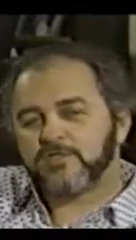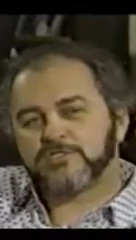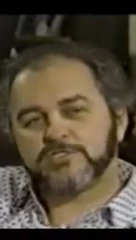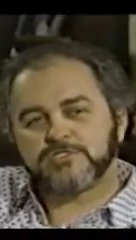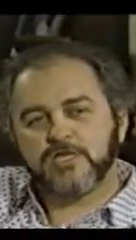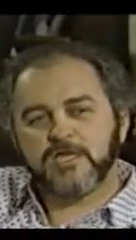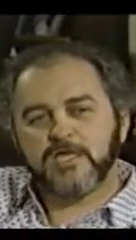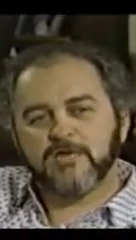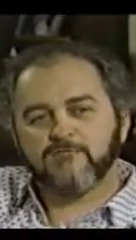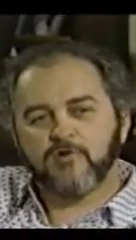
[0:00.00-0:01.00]
Rich and
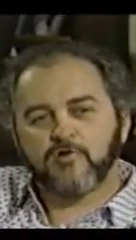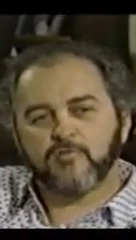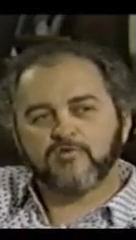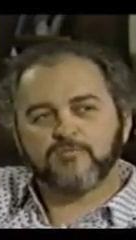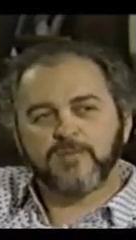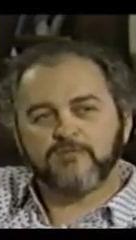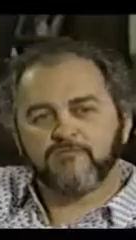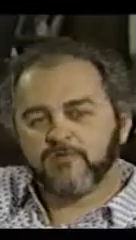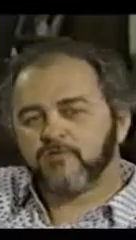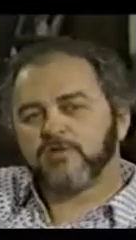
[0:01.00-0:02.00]
Jay have always been
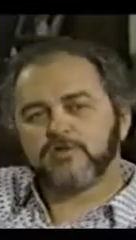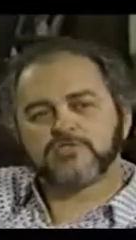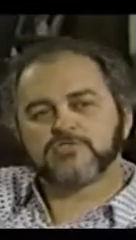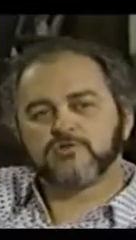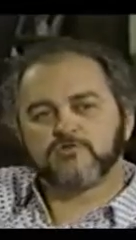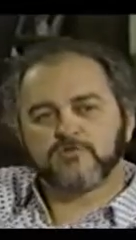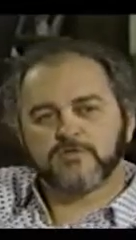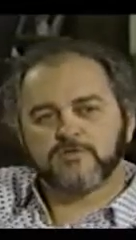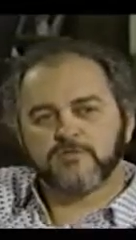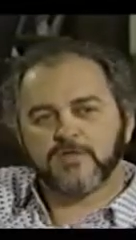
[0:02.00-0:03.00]
very
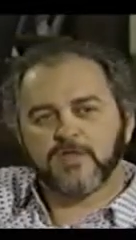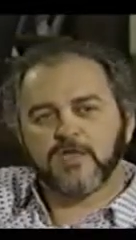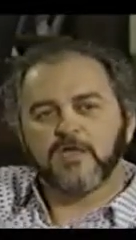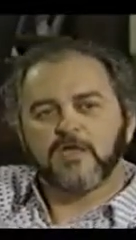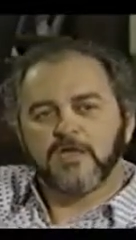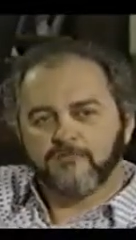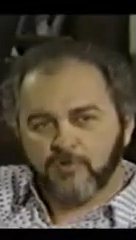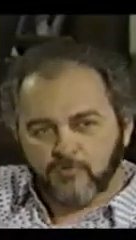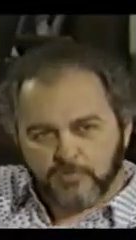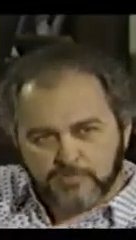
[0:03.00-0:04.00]
conservative, and they have
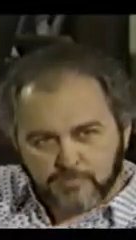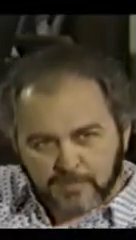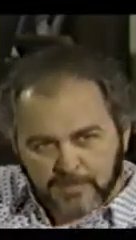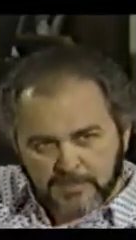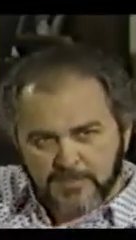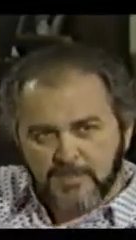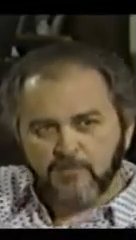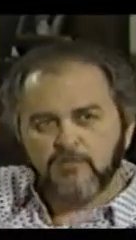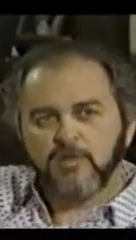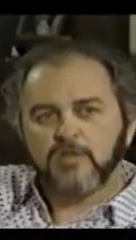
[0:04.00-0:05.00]
always played
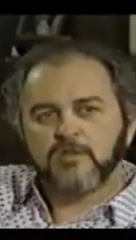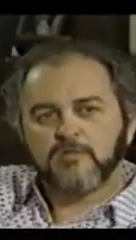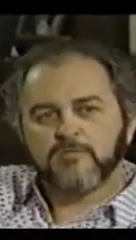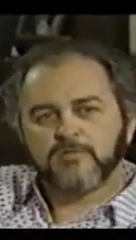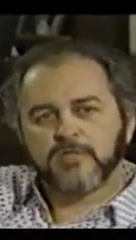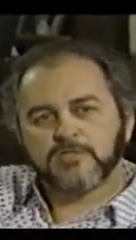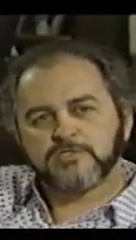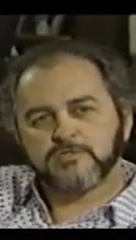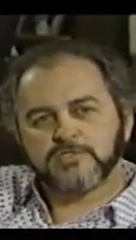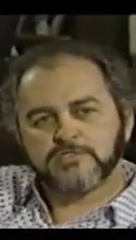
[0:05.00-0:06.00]
down the
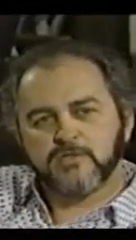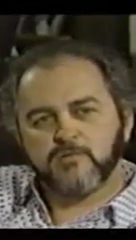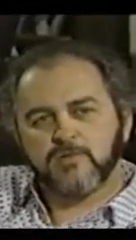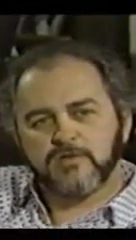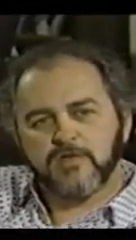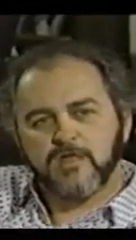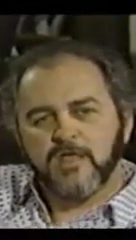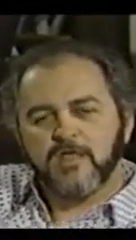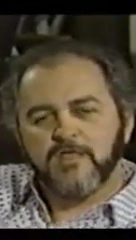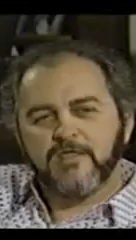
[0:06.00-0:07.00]
potential because they want
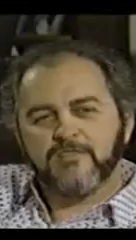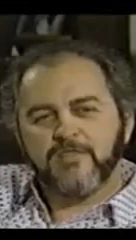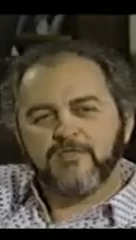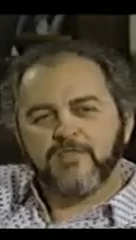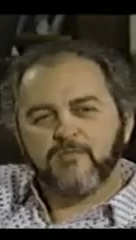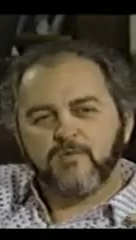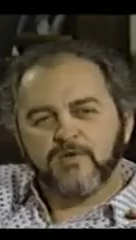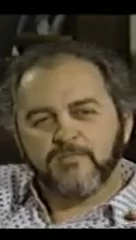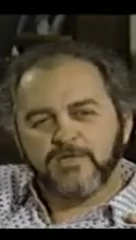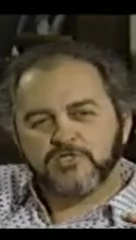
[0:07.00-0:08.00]

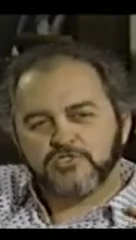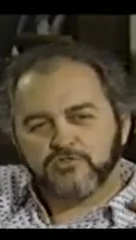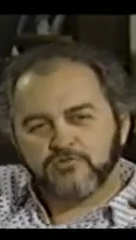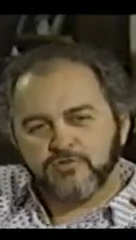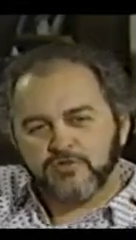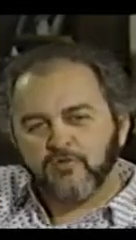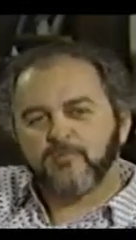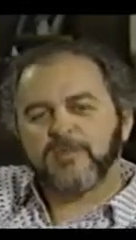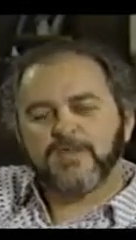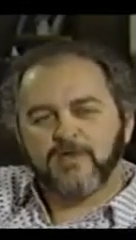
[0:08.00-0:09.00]
to make sure that
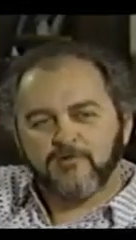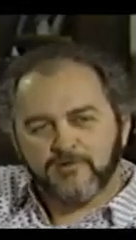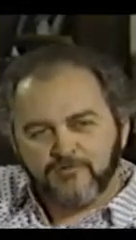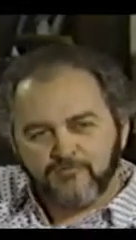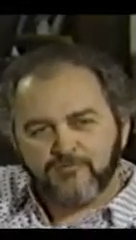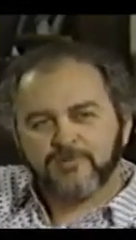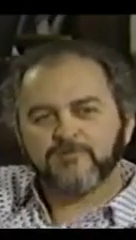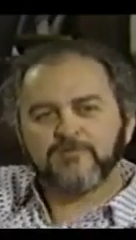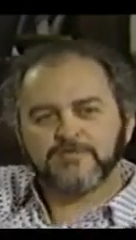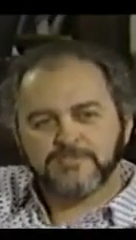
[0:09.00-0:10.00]
nobody out in the
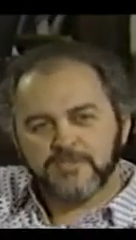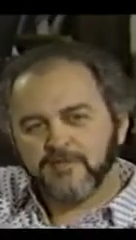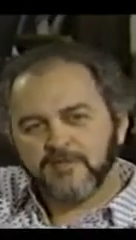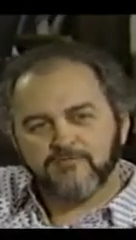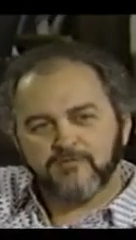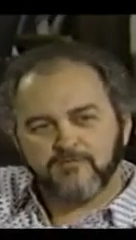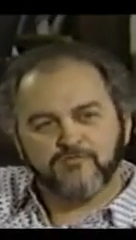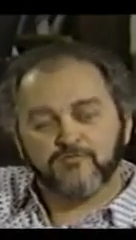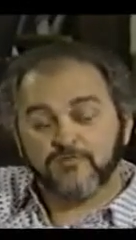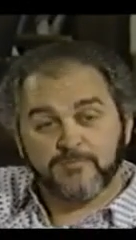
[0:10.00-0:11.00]
field is selling it
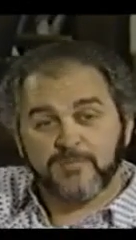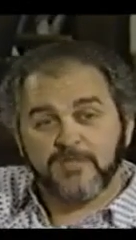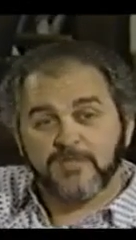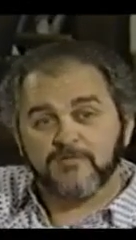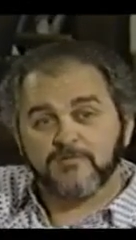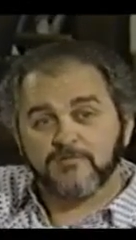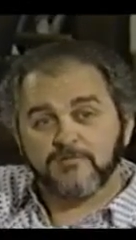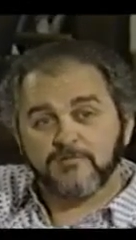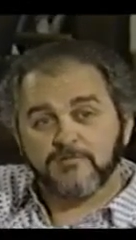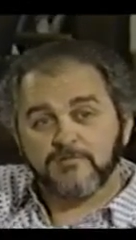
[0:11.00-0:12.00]
for something it isn't.
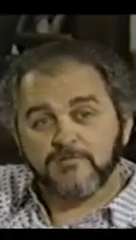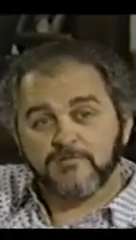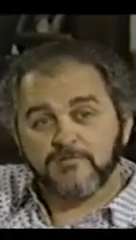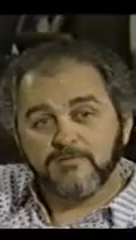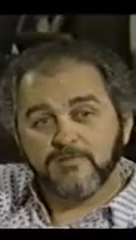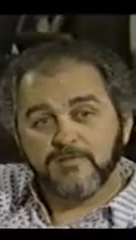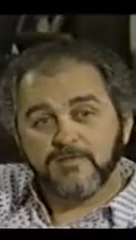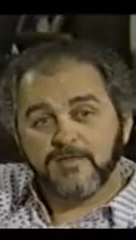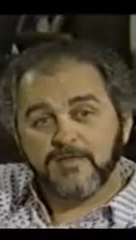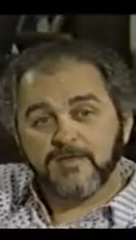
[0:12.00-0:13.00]

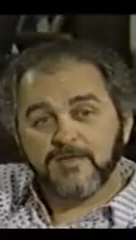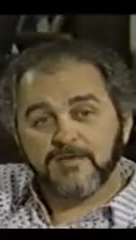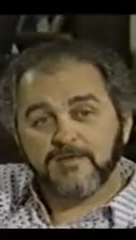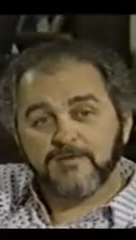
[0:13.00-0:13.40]
And